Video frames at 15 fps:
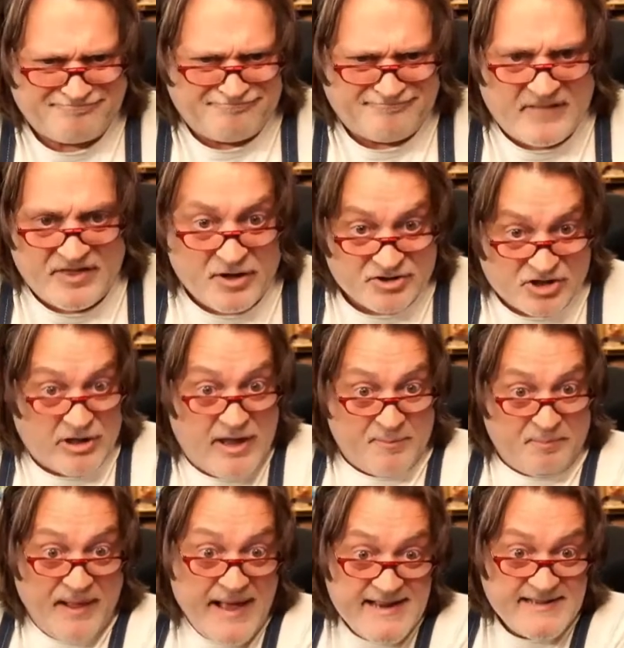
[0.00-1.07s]
there's a lot of
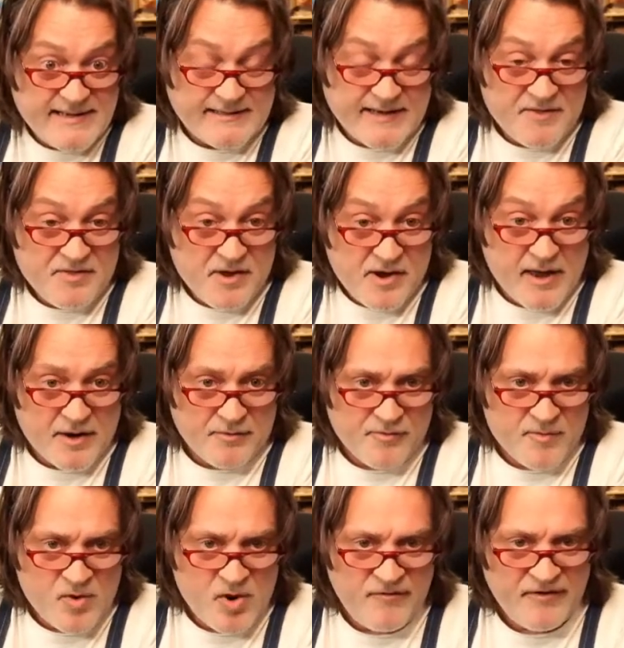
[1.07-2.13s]
plastic down there you got to
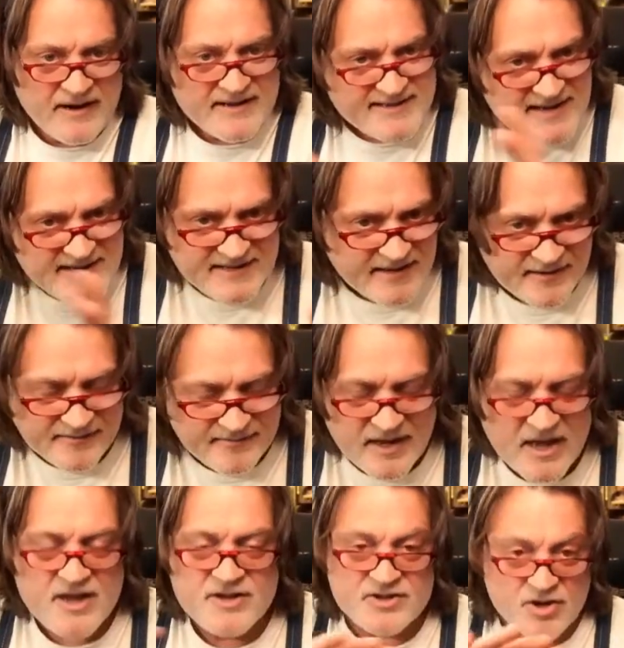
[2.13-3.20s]
remove and it's easy to.
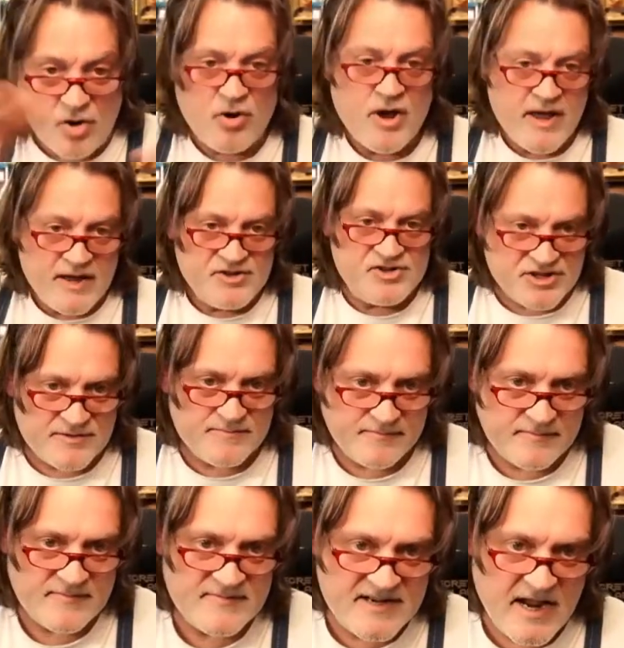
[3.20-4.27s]
So just
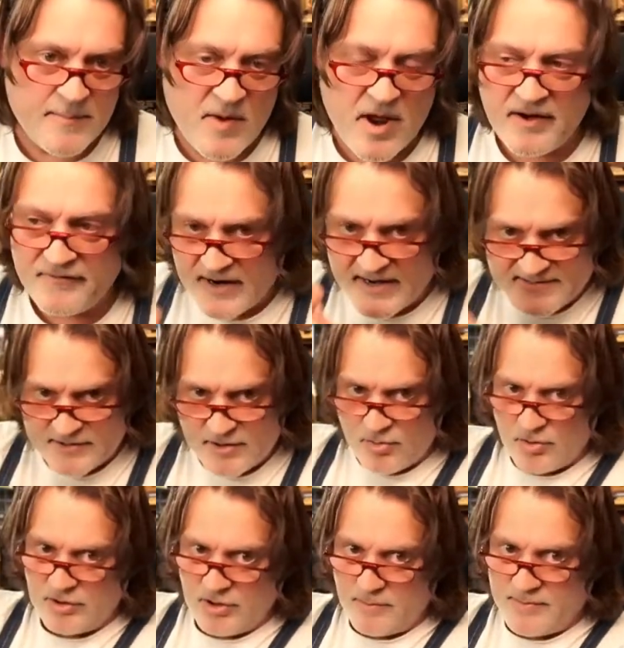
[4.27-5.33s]
take my advice, go a
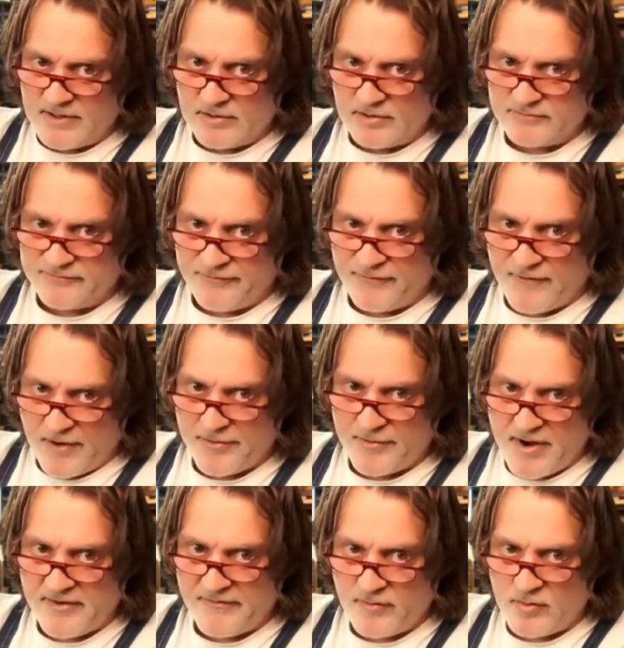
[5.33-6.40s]
little bit farther
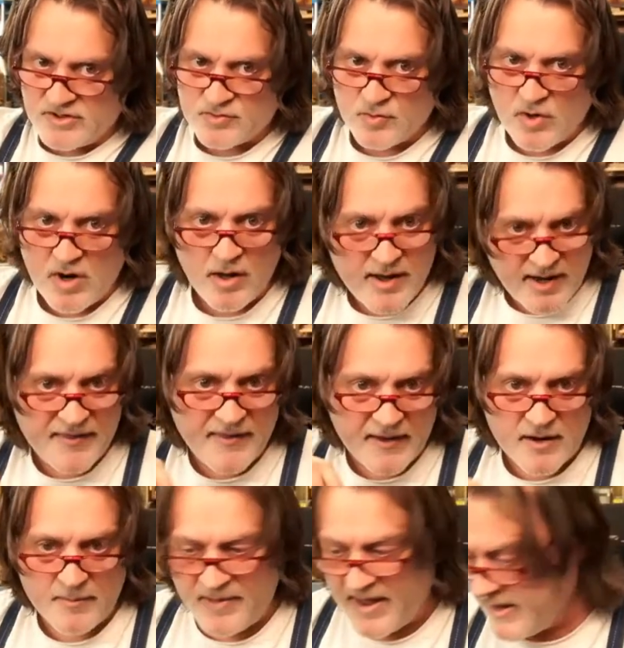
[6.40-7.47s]
out every once in a while, and then
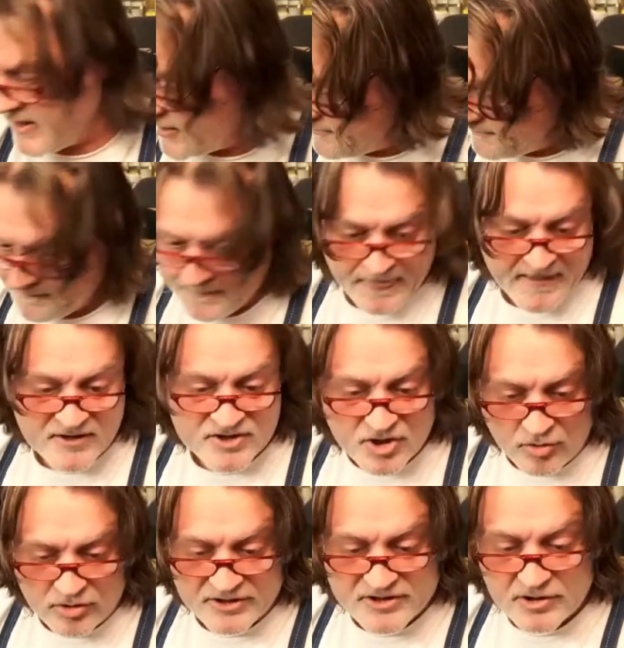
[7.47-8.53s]
come back in. So let's